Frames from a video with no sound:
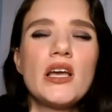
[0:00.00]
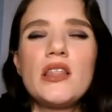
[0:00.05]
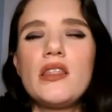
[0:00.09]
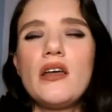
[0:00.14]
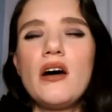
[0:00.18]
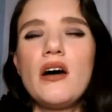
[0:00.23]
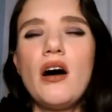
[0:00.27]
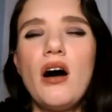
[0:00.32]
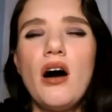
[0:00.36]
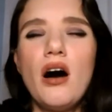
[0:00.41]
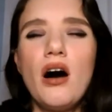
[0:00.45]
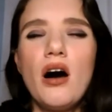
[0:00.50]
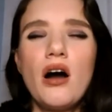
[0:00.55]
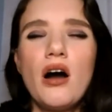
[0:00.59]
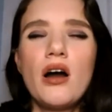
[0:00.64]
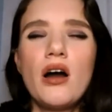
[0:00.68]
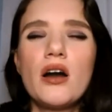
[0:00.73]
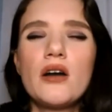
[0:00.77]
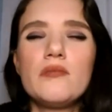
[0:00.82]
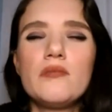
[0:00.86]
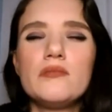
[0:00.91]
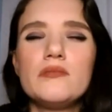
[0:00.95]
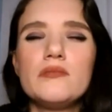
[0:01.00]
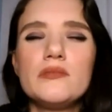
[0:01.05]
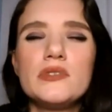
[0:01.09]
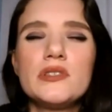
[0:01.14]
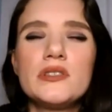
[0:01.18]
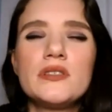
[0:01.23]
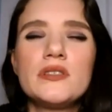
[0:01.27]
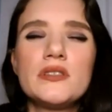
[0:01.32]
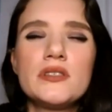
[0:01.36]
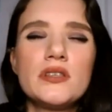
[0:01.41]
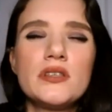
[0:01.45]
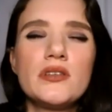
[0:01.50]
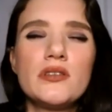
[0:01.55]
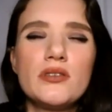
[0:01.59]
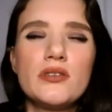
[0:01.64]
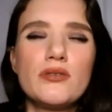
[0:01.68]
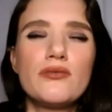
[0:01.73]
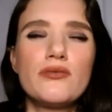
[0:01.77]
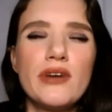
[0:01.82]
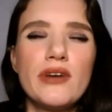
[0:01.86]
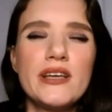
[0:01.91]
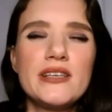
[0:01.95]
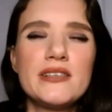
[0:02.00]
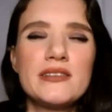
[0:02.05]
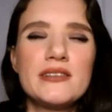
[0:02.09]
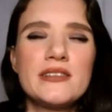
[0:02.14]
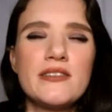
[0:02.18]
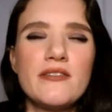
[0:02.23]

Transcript: the arms, the wrists,